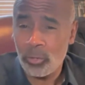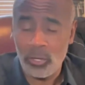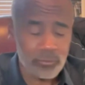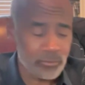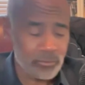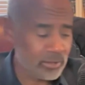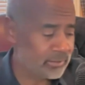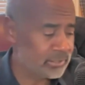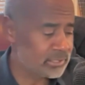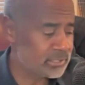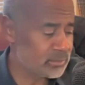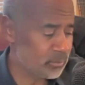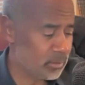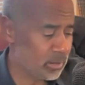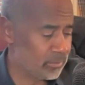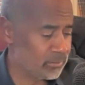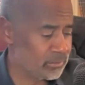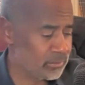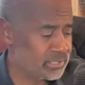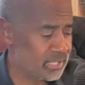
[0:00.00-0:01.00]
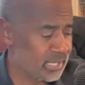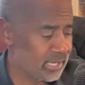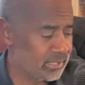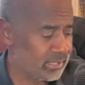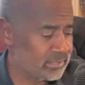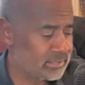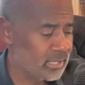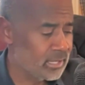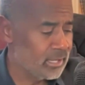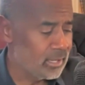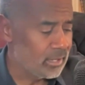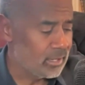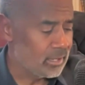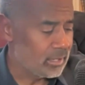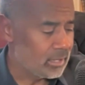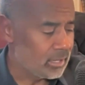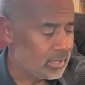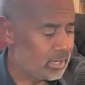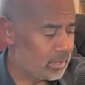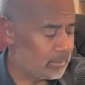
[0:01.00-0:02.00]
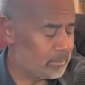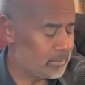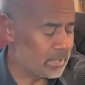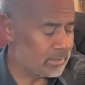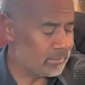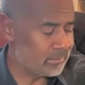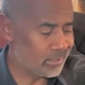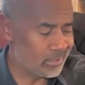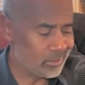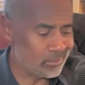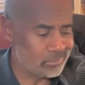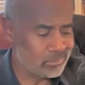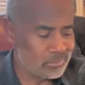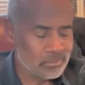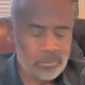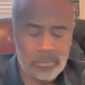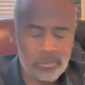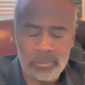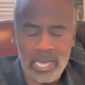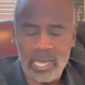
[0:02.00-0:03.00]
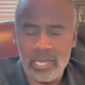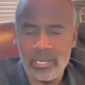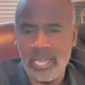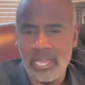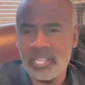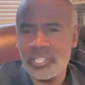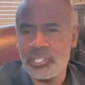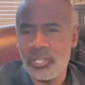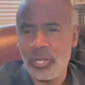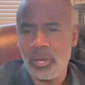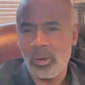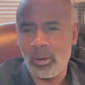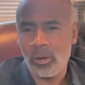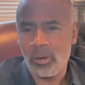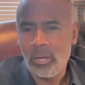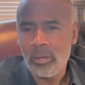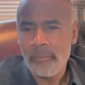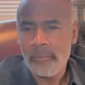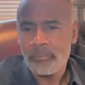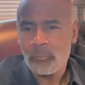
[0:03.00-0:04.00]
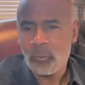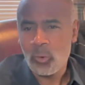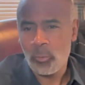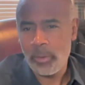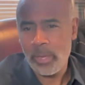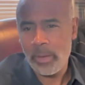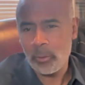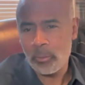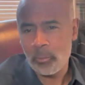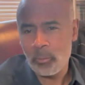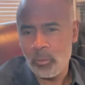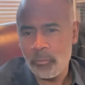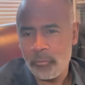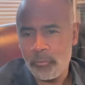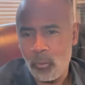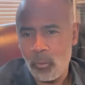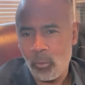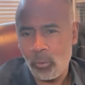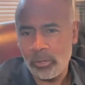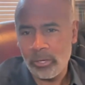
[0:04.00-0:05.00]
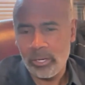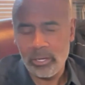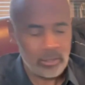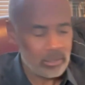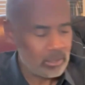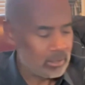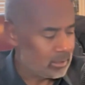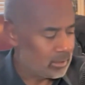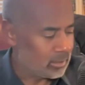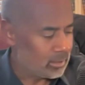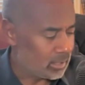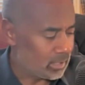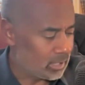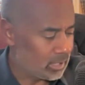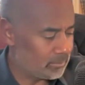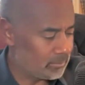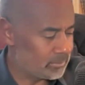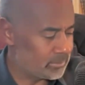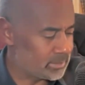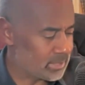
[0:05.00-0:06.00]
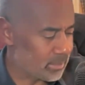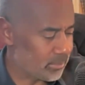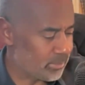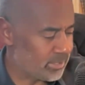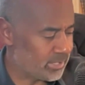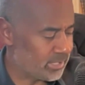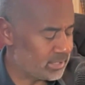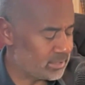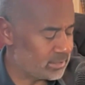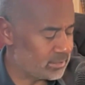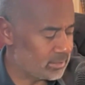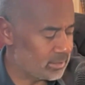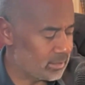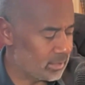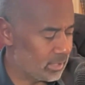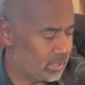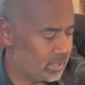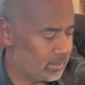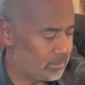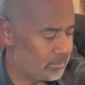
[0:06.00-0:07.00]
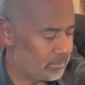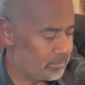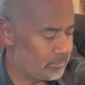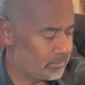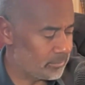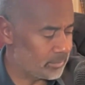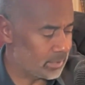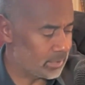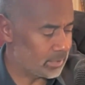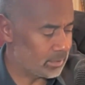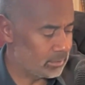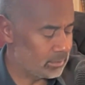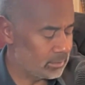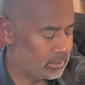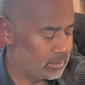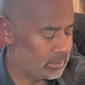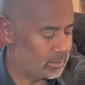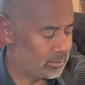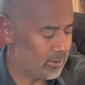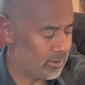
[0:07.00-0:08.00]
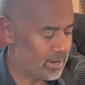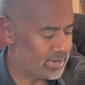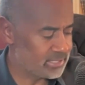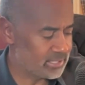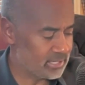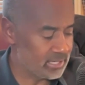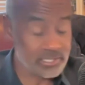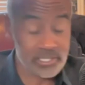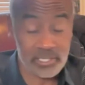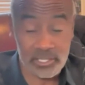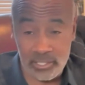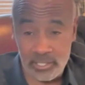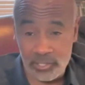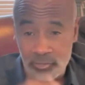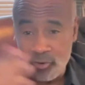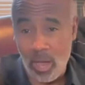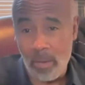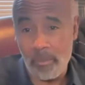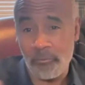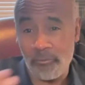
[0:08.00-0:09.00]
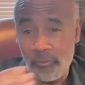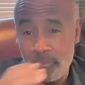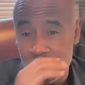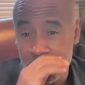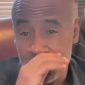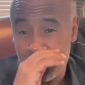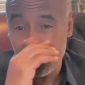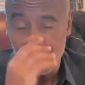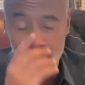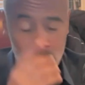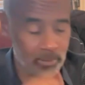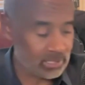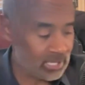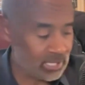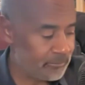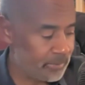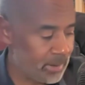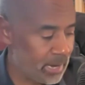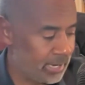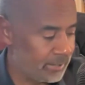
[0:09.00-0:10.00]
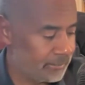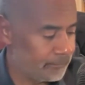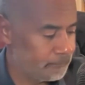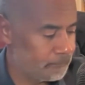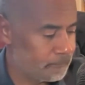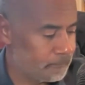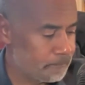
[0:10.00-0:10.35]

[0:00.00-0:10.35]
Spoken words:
Or do you think this is one of these things that, next year we'll be able to move forward and some of the craziness and the drama from this year will be left behind?